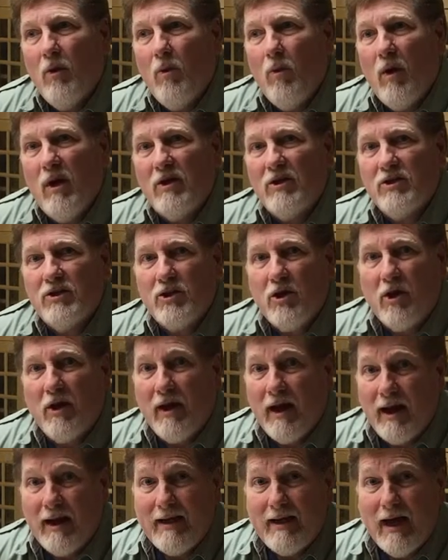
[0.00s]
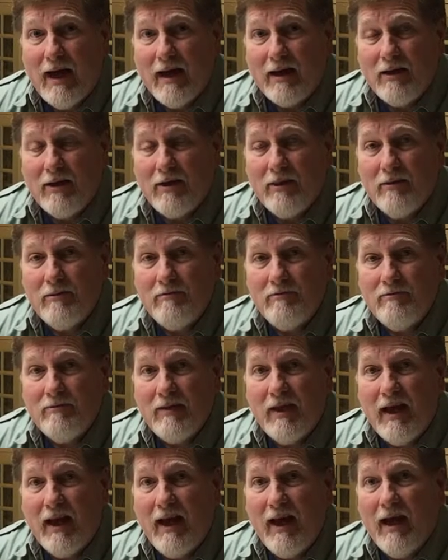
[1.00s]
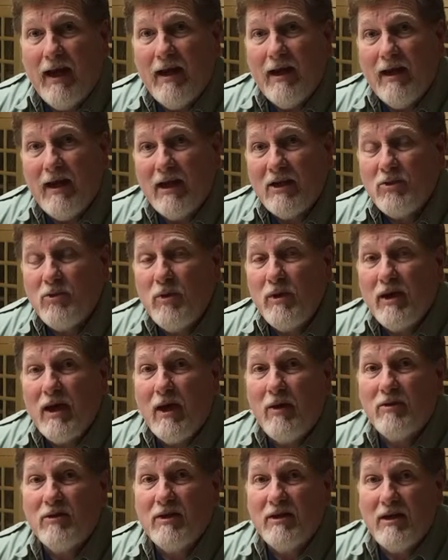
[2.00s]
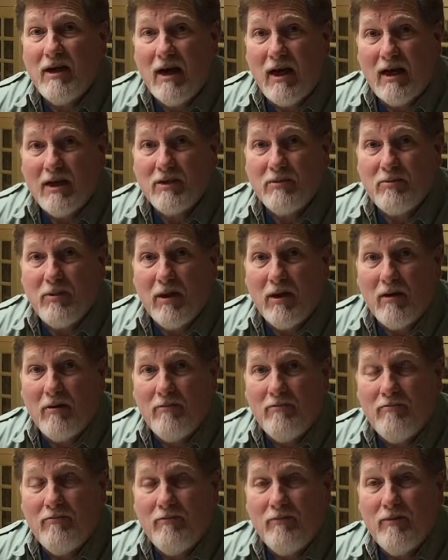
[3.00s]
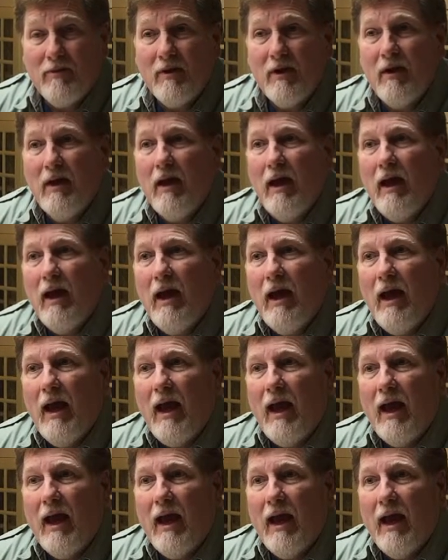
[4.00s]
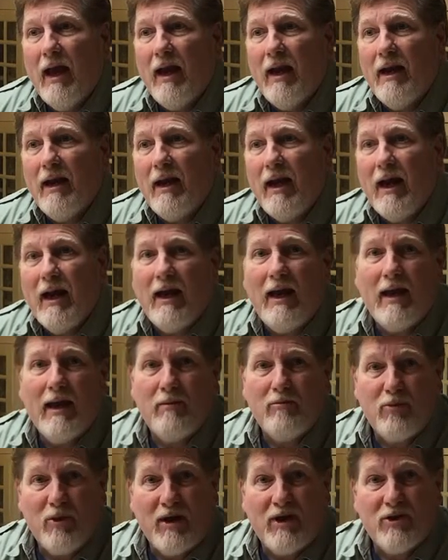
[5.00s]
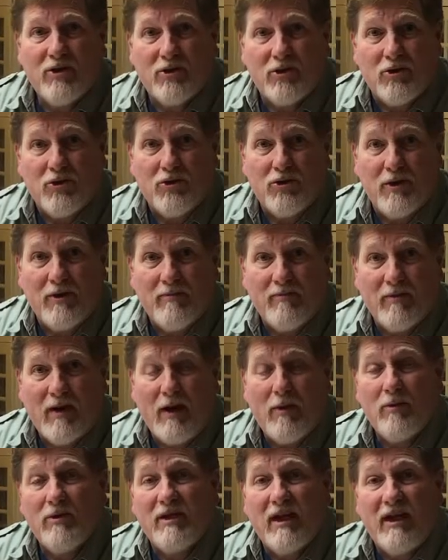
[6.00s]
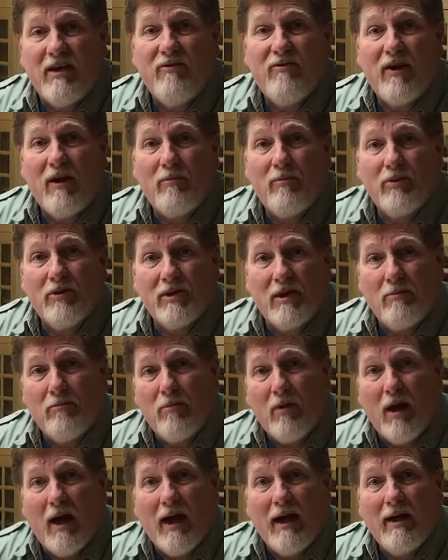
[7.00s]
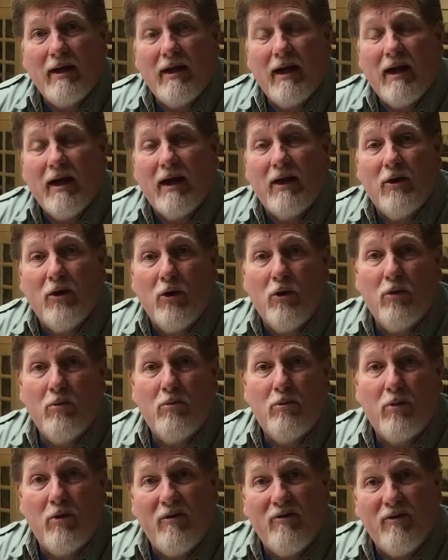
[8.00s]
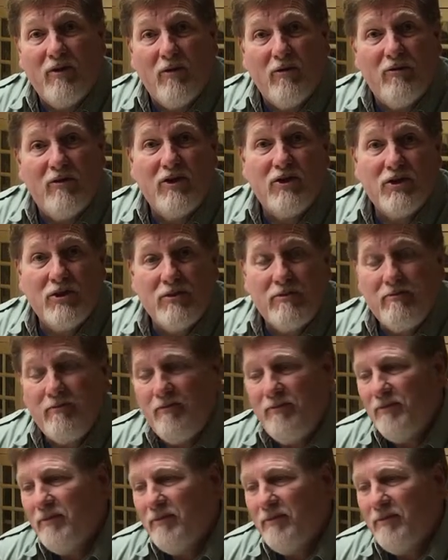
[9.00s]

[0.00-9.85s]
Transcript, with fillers: went and saw an eye doctor and the next week I was in the hospital and I had brain surgery. I was 85% blind, I had no peripheral vision